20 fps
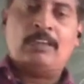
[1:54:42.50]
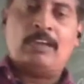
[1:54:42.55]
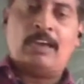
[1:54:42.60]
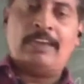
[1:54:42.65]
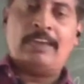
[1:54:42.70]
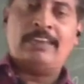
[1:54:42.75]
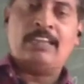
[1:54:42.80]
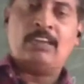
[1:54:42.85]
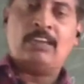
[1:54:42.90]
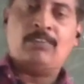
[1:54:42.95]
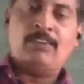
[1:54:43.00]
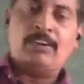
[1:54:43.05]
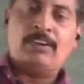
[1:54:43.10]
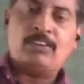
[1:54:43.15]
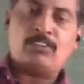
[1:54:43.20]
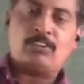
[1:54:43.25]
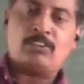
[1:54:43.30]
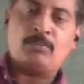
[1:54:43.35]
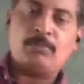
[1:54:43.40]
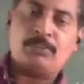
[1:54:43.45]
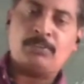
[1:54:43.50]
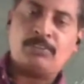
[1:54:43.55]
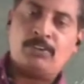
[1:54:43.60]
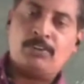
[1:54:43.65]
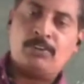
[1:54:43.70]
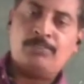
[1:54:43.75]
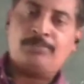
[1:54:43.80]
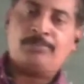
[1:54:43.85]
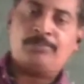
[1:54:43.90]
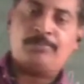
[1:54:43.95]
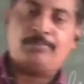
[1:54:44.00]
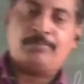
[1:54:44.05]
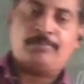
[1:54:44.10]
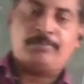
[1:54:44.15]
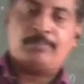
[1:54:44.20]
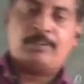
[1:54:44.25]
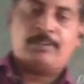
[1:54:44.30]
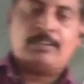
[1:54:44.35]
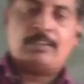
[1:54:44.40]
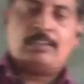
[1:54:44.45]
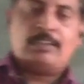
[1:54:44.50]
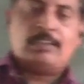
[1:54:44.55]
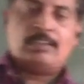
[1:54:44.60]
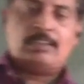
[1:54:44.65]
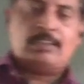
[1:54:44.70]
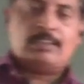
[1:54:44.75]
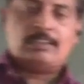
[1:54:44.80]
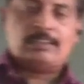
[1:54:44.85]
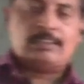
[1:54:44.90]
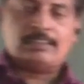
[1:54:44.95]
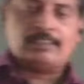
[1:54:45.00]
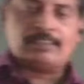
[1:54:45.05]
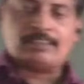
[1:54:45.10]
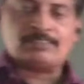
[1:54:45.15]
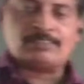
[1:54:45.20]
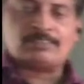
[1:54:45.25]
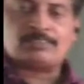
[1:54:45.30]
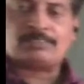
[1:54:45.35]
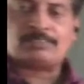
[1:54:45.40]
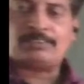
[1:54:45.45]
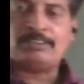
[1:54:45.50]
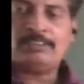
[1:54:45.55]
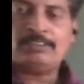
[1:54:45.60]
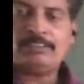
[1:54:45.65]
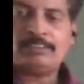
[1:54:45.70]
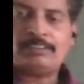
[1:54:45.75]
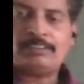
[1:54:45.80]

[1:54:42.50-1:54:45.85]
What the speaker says: unequal distribution of existing